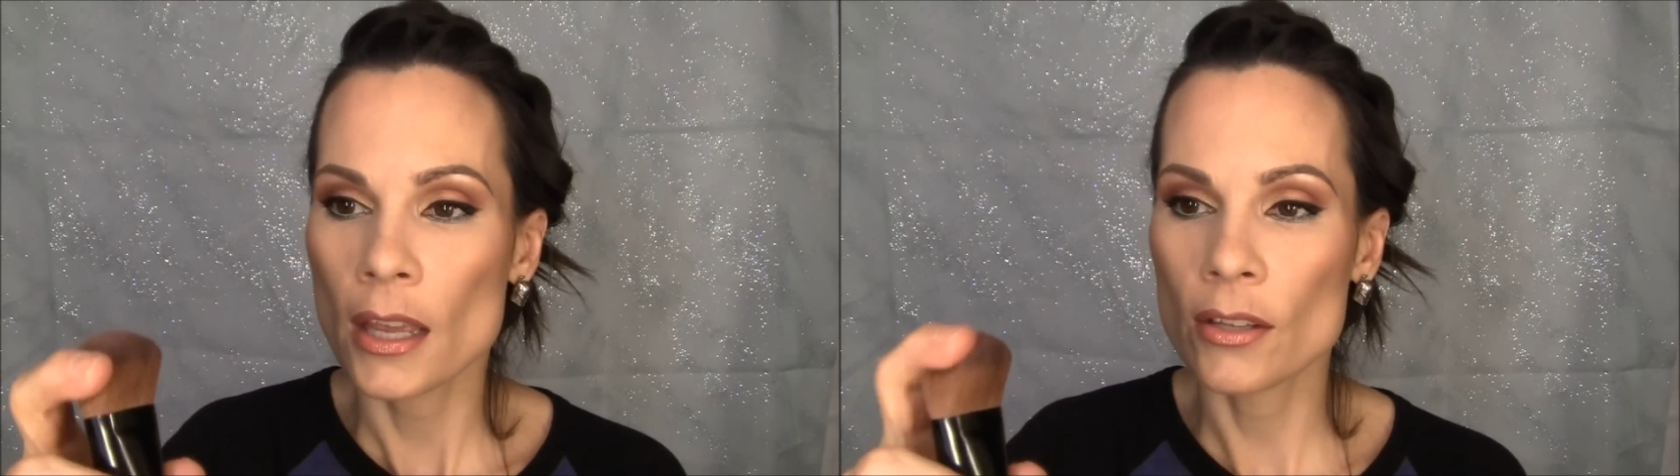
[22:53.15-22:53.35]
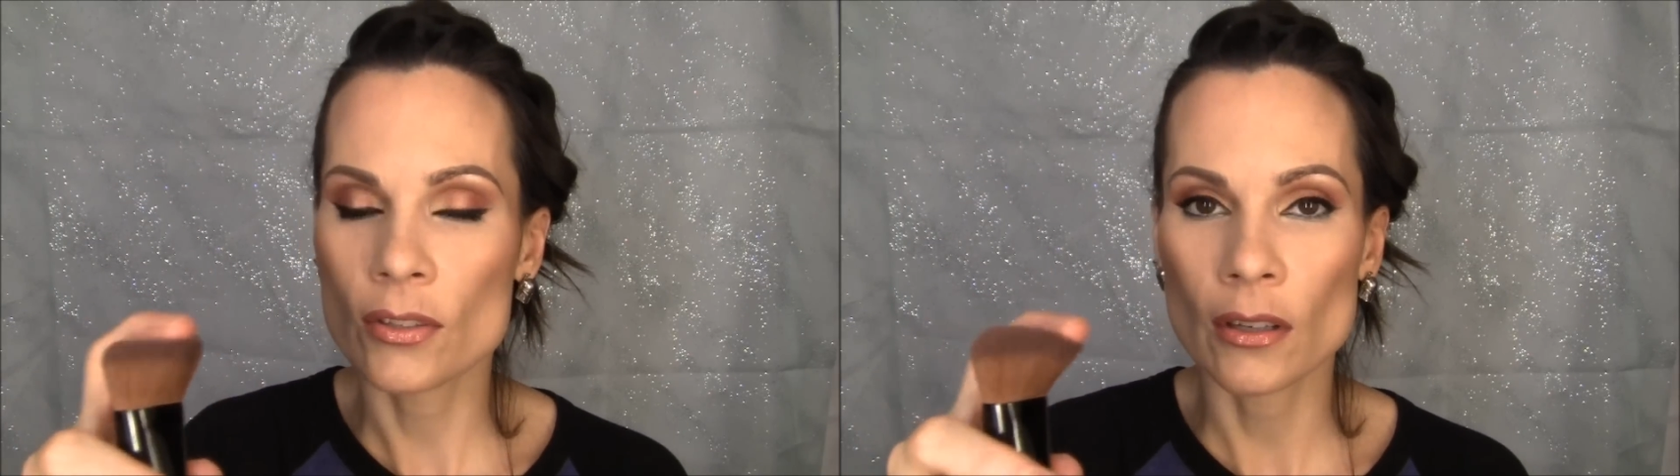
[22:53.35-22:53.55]

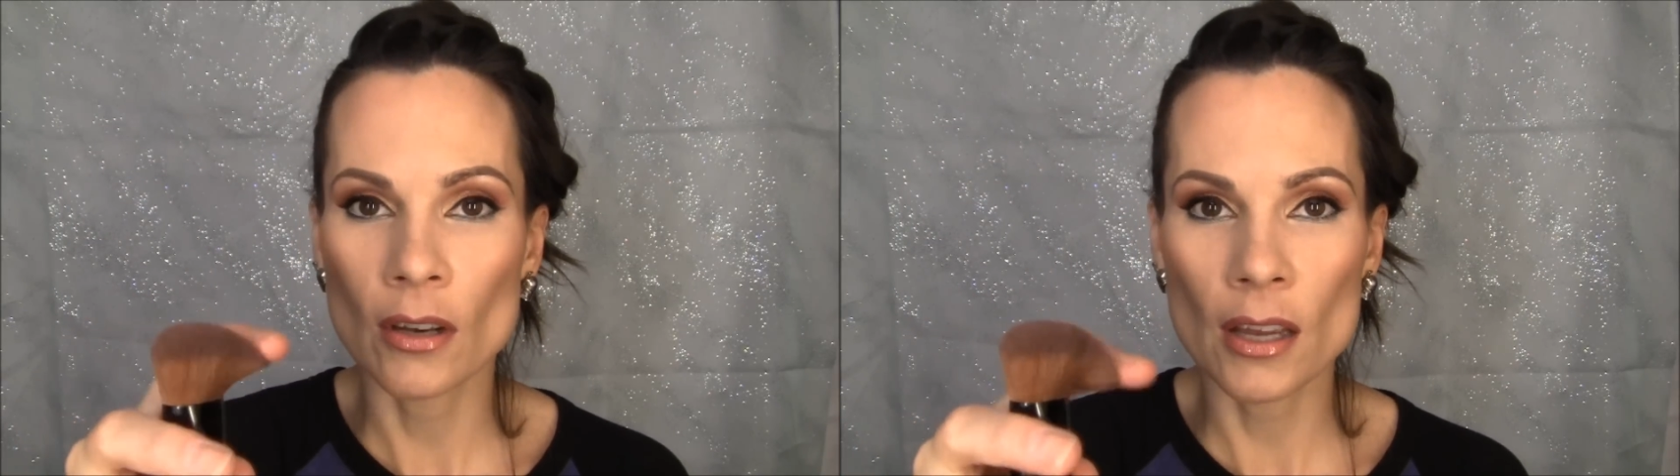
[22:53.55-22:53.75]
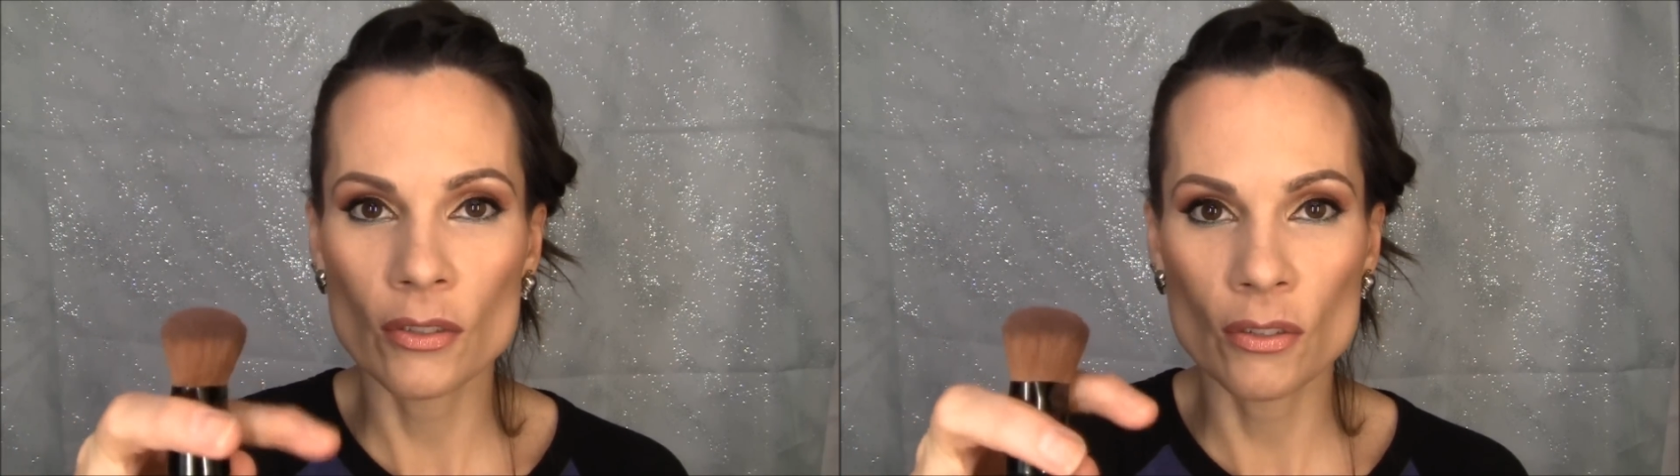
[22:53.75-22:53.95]
It's a
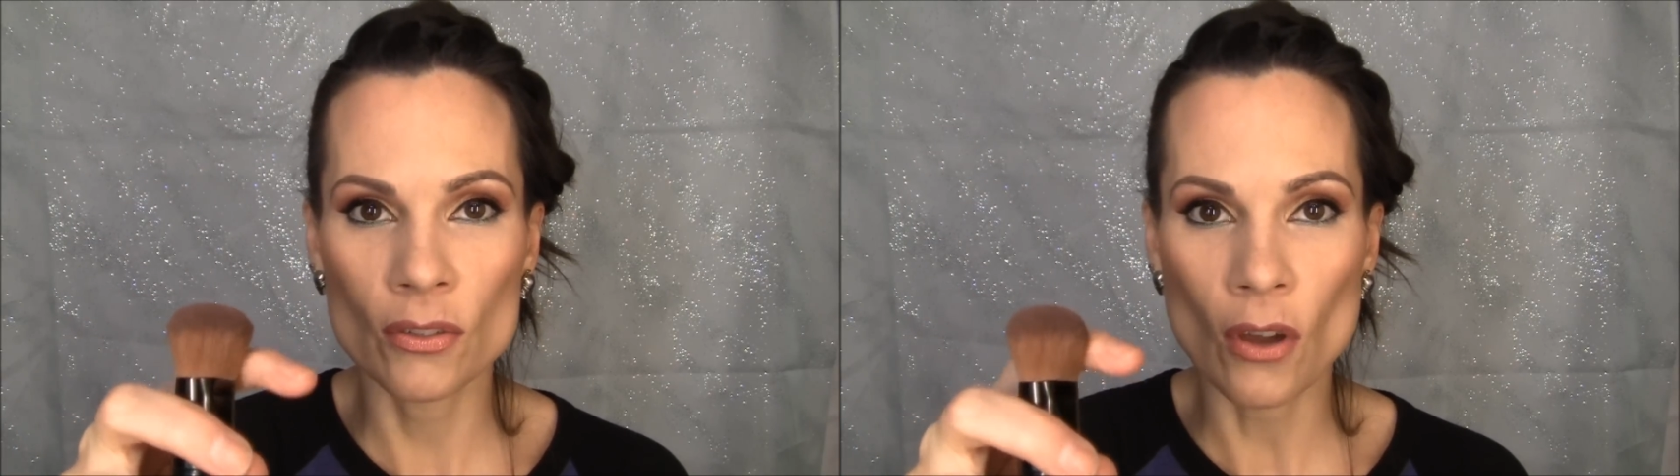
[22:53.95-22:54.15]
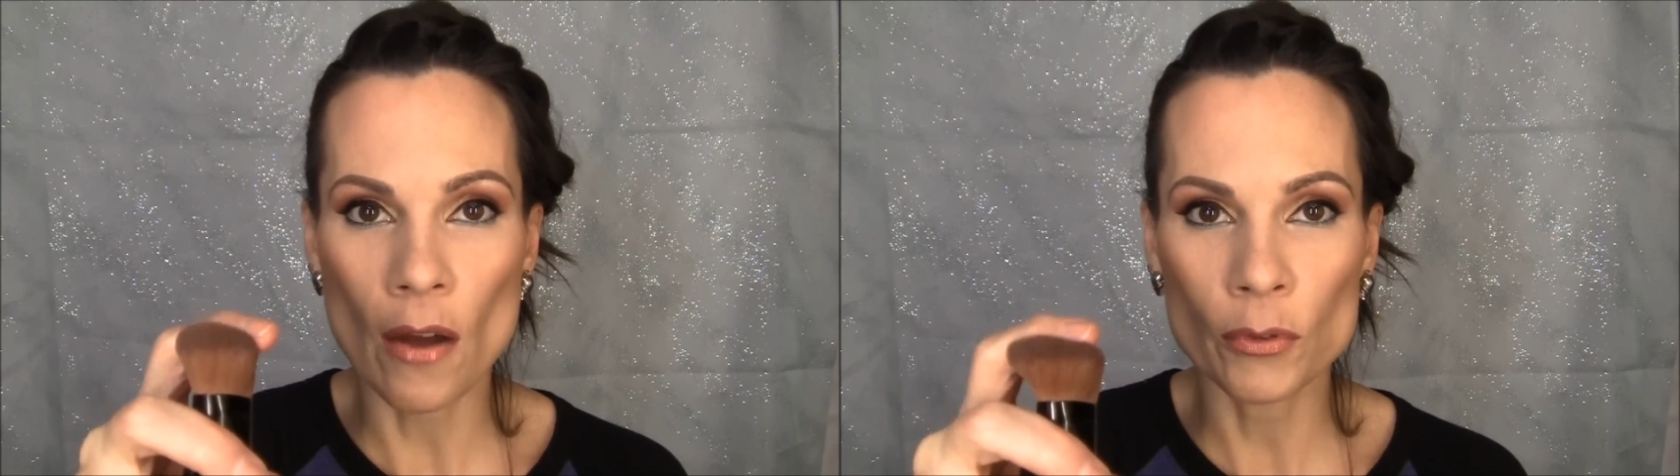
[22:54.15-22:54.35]
nice
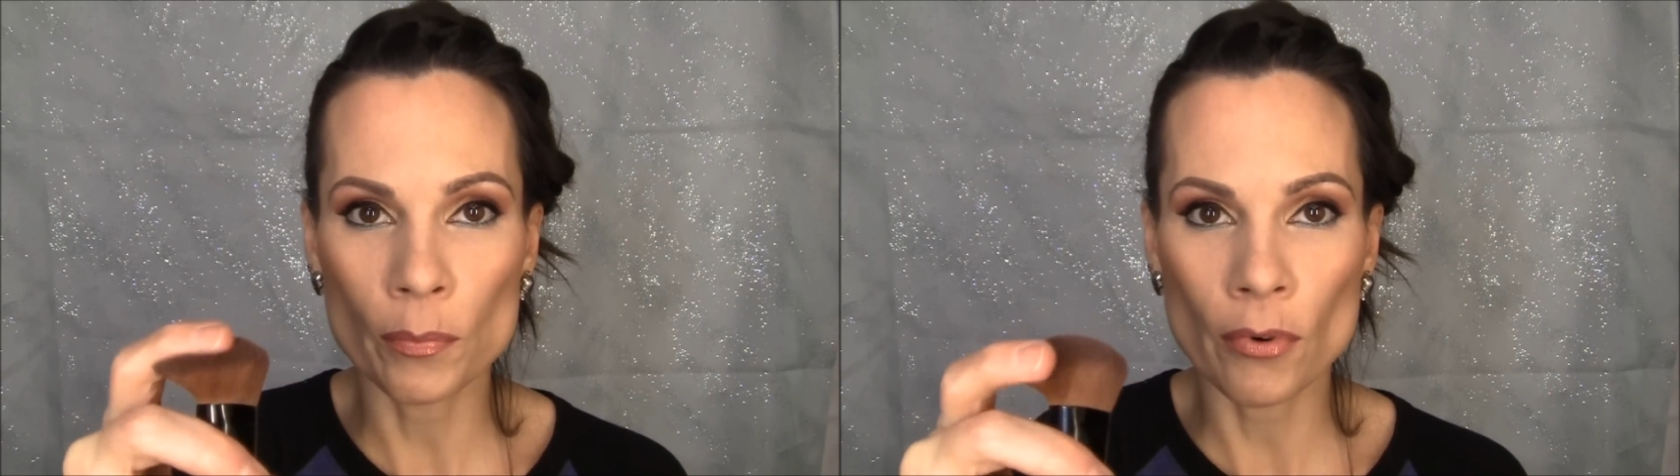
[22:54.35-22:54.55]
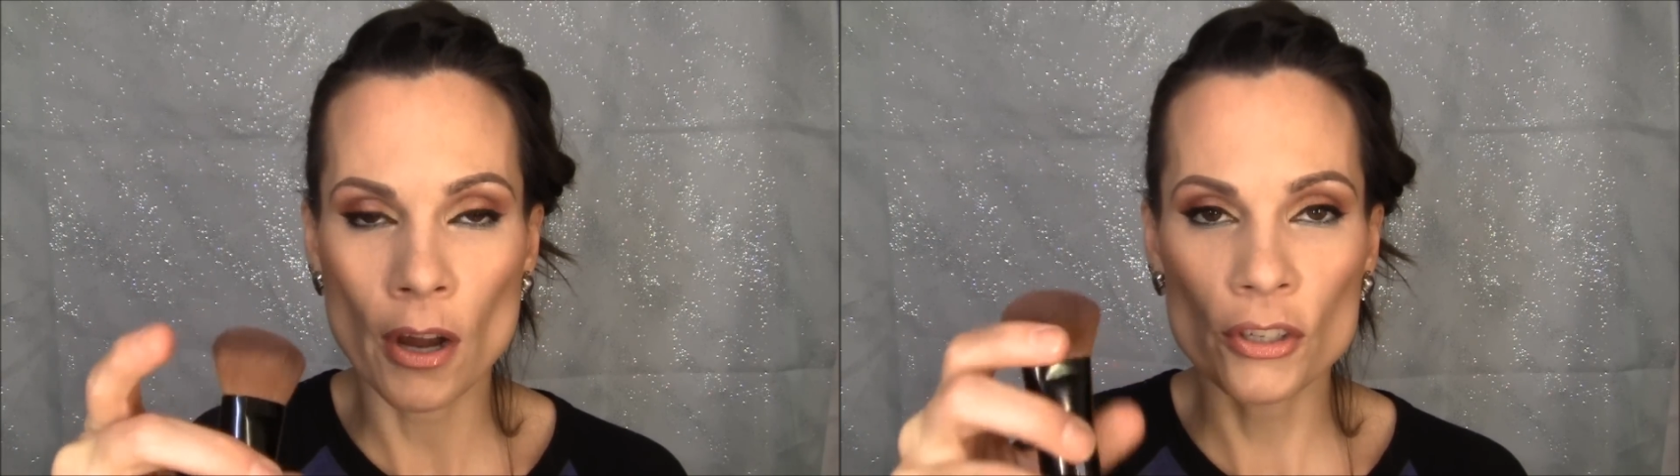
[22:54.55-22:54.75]

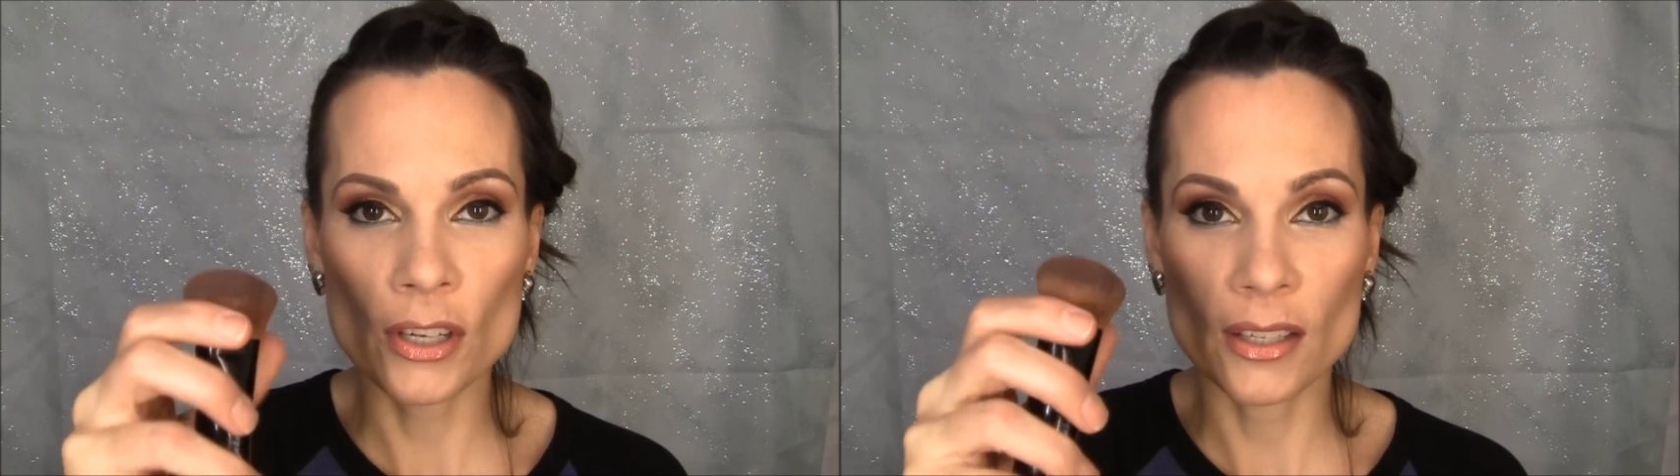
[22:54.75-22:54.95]
soft brush.